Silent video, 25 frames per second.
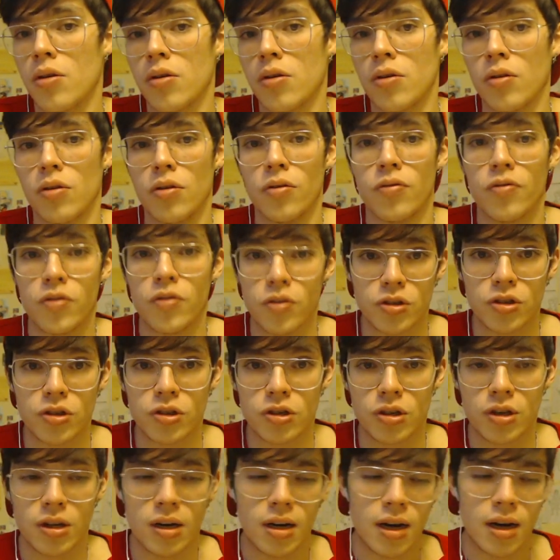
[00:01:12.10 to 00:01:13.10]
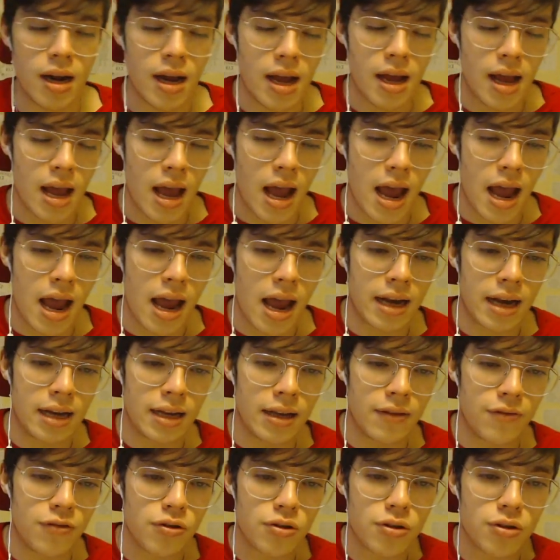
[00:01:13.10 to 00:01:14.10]
the future. And
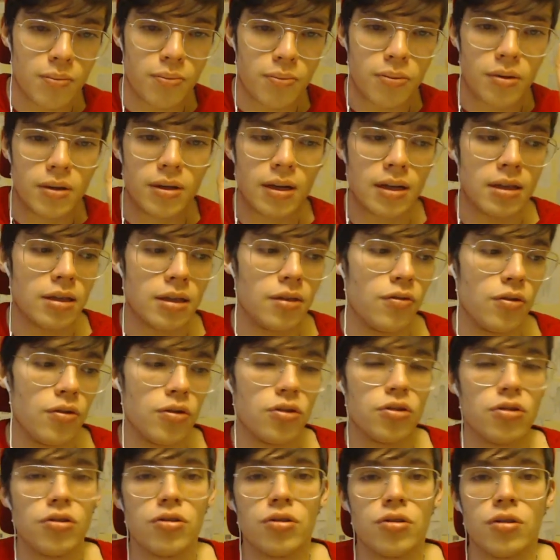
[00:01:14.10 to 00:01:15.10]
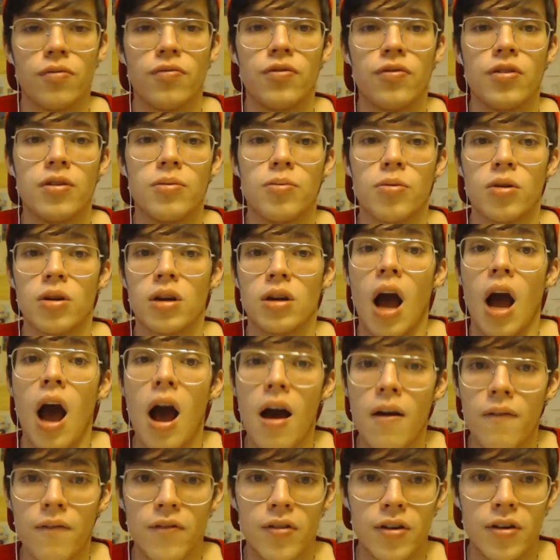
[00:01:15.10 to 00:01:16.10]
if you can predict the future, you can feel more
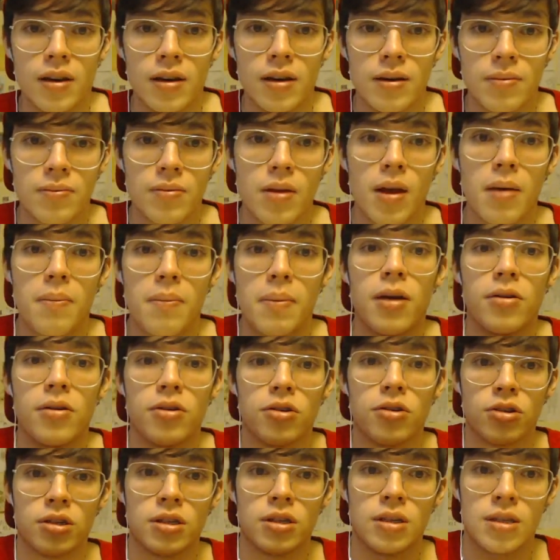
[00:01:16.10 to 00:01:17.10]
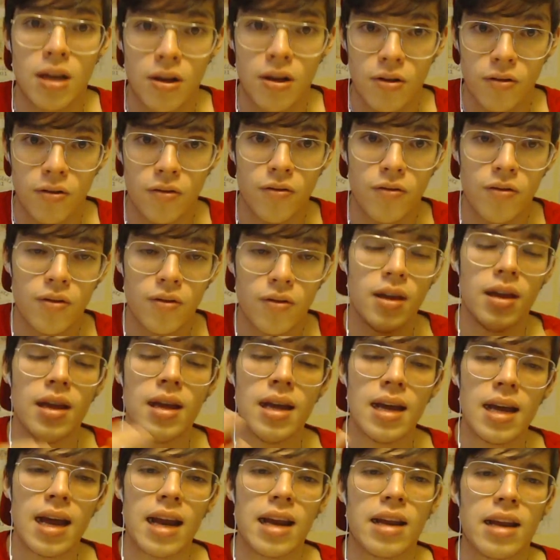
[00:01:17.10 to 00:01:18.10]
confident about yourself.
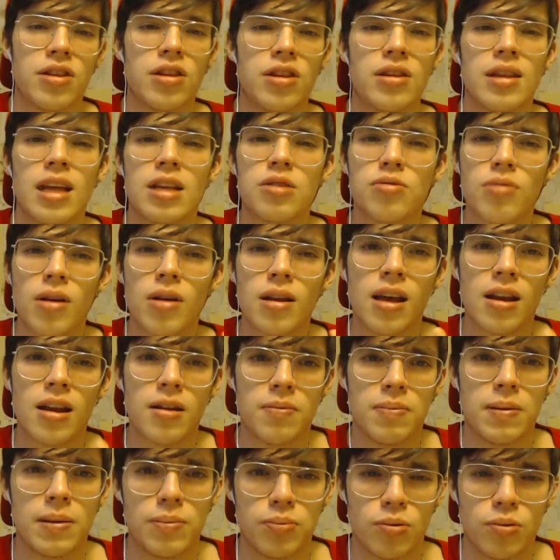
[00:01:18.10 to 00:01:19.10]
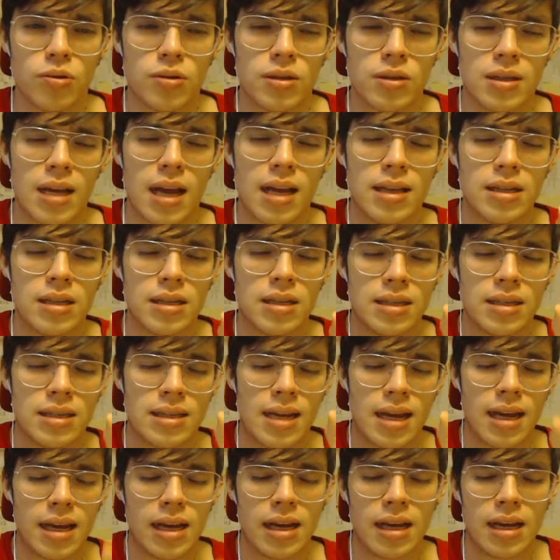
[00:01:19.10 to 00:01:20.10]
And I think that's why a lot of people tend to
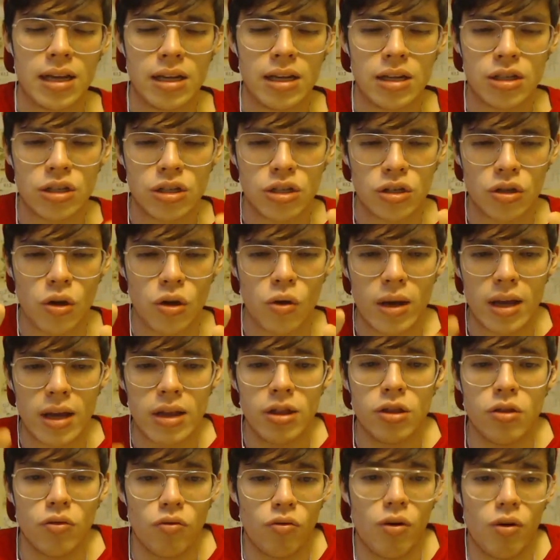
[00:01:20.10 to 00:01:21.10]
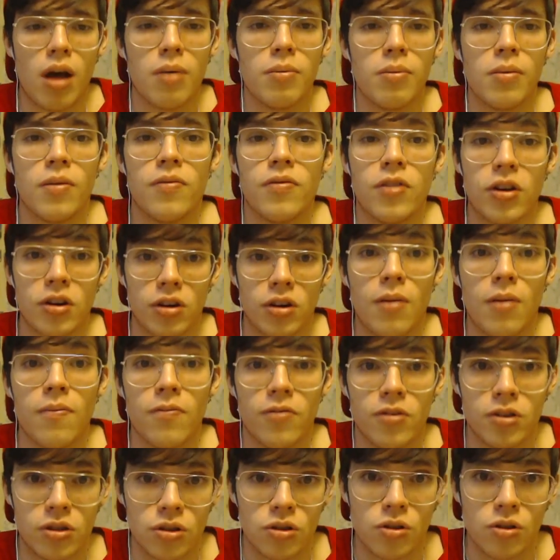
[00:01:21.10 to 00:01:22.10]
stay so in the realm of their
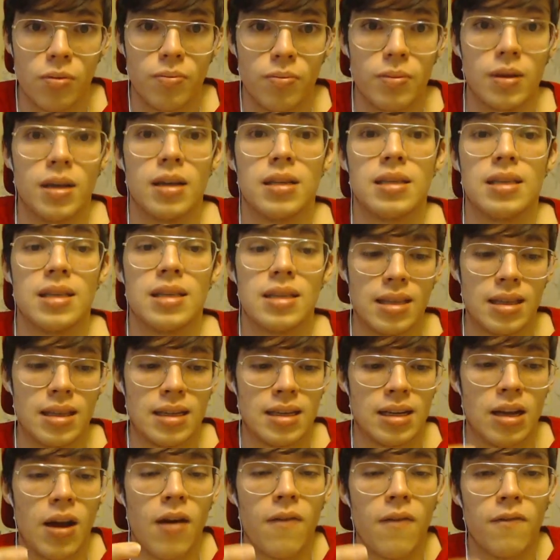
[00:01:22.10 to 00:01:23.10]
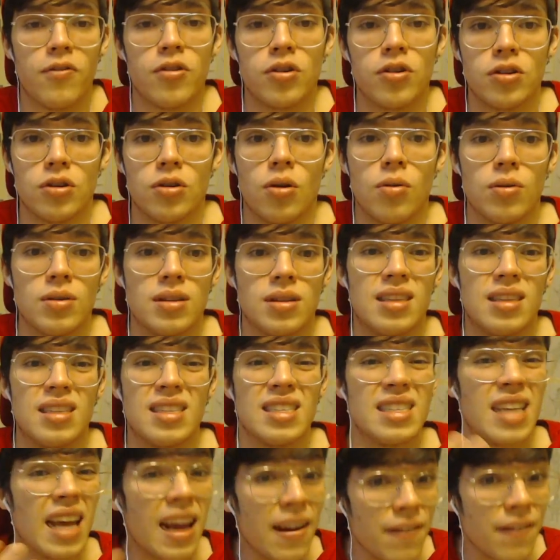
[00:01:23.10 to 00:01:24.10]
comfort zone, because it's the comfort zone, it's the
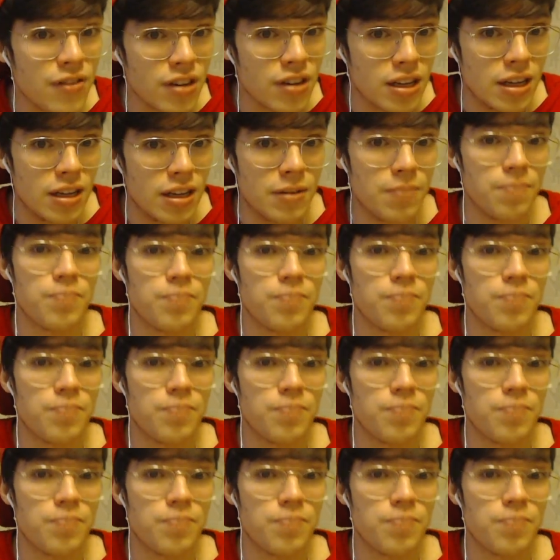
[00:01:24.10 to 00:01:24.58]
safety